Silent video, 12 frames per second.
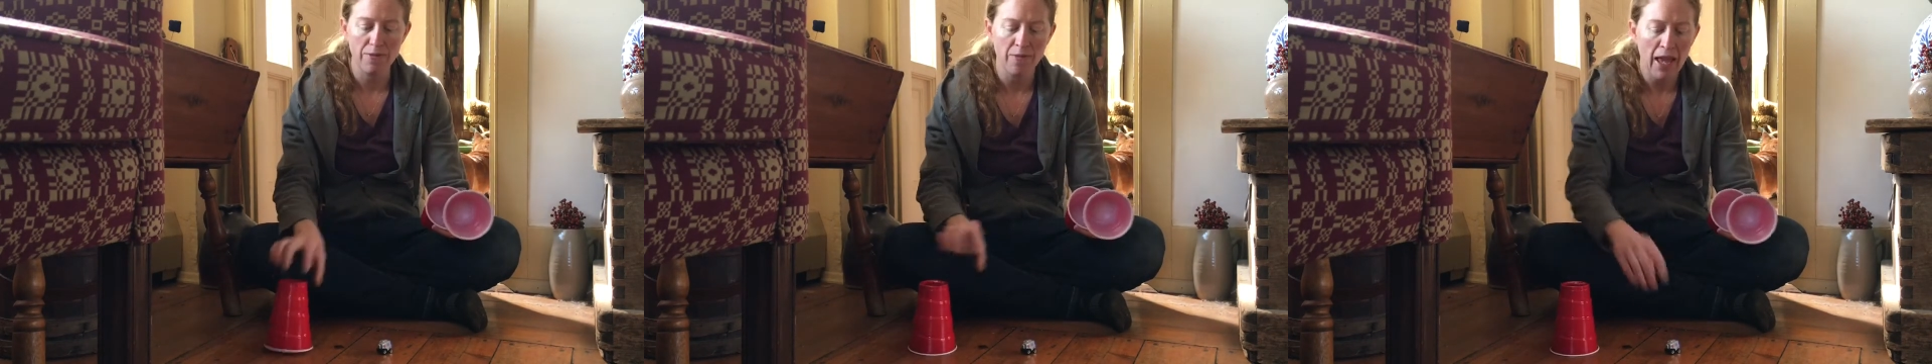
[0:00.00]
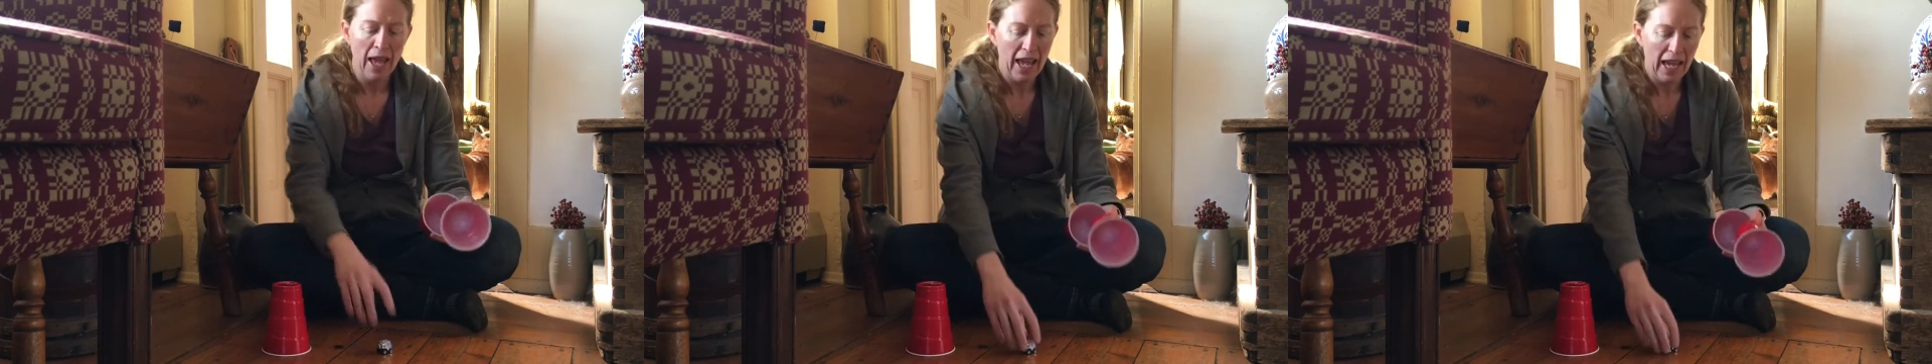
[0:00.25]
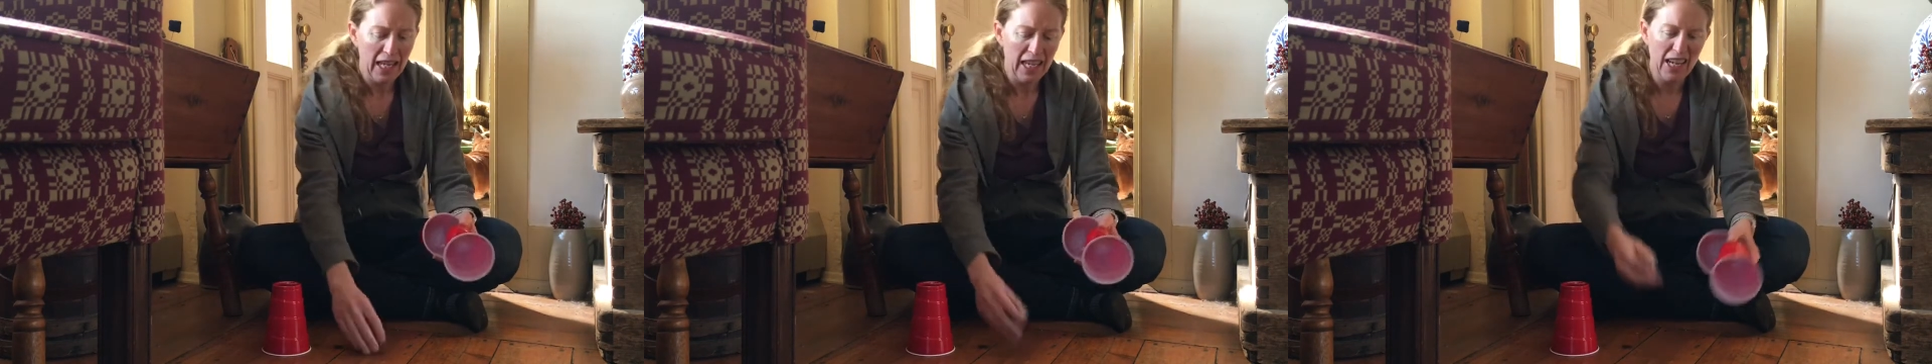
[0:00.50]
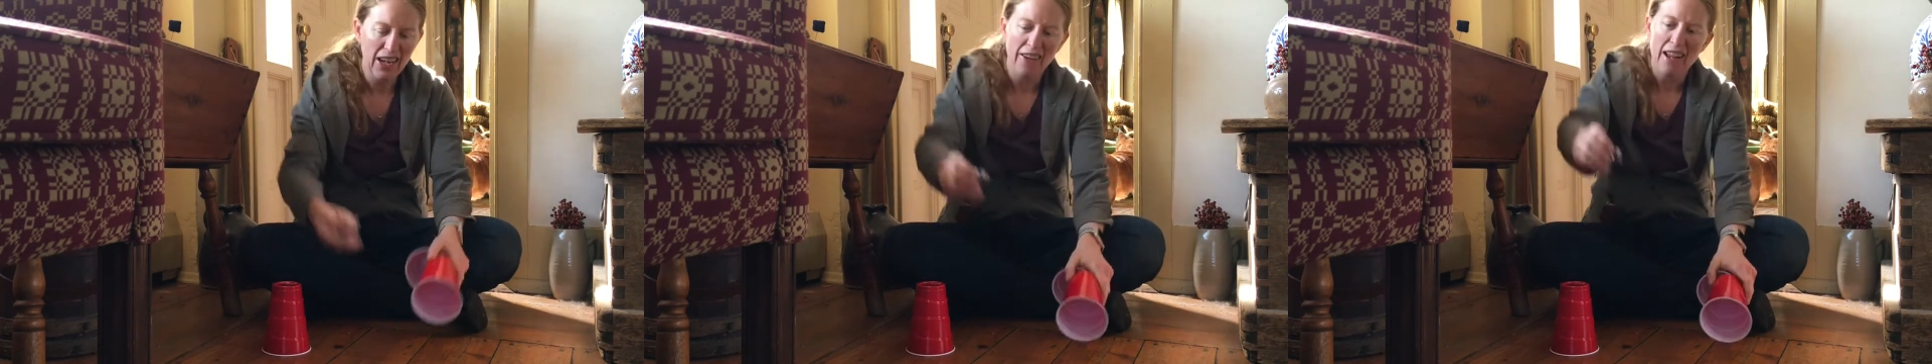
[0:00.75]
And
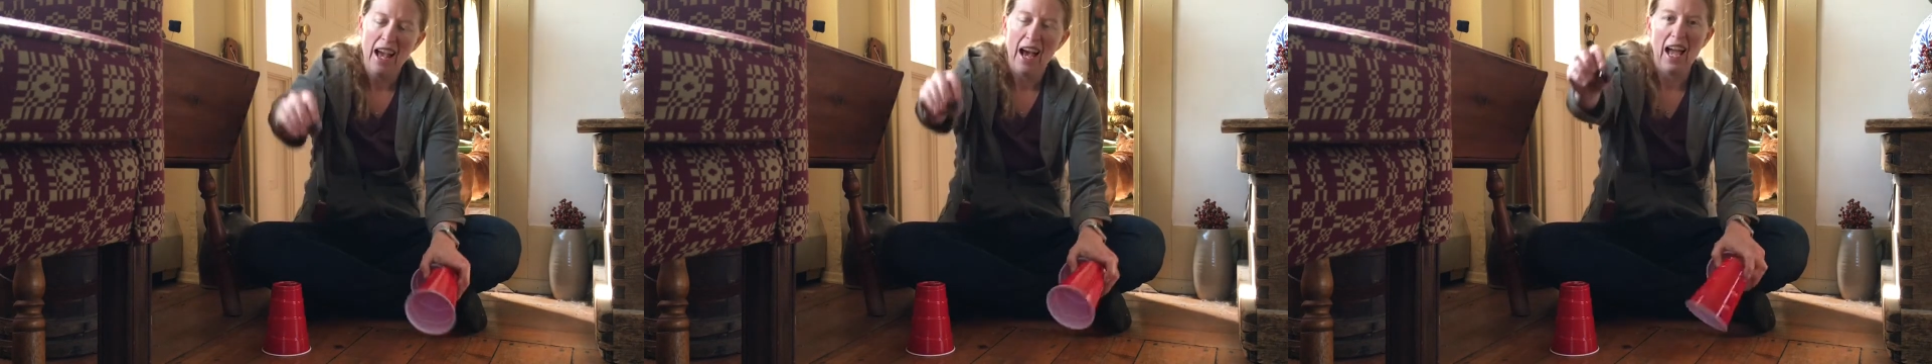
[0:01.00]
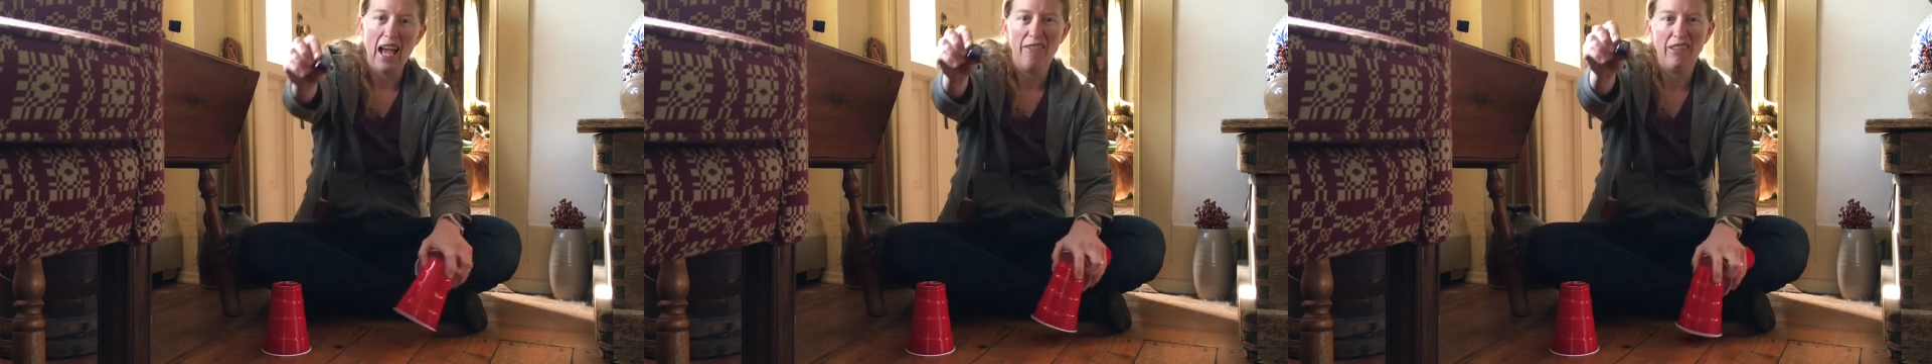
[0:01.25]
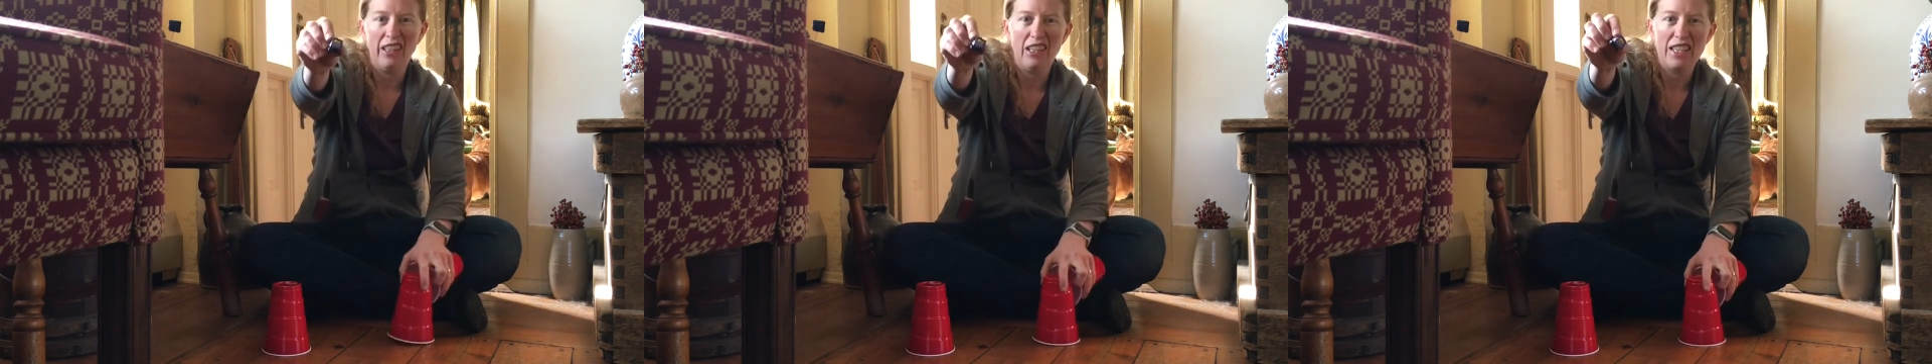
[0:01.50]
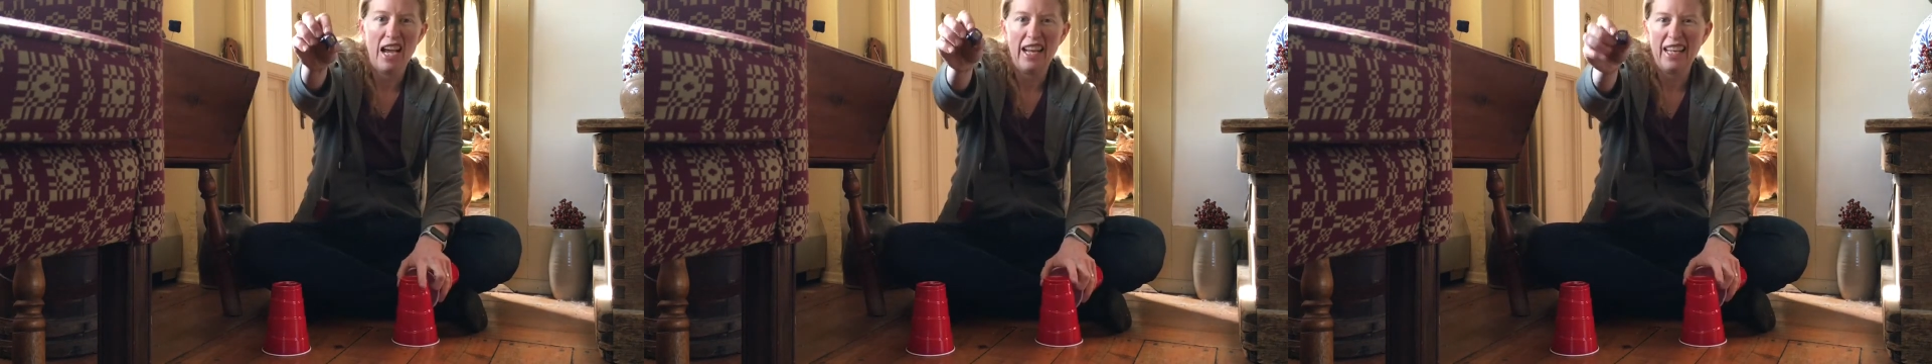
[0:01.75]
here, I have a little
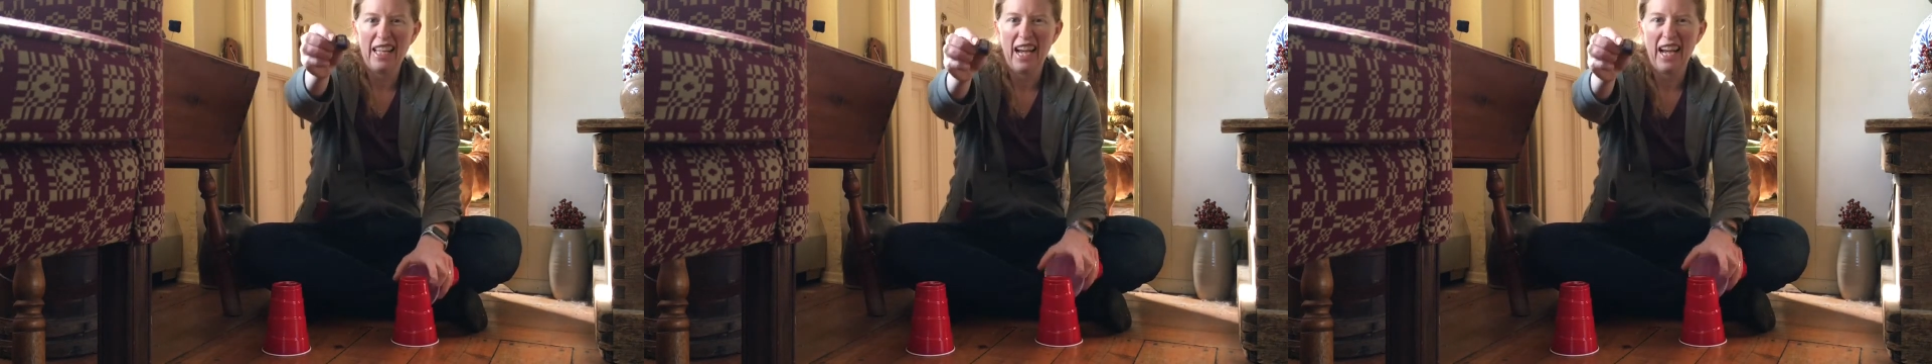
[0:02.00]
tiny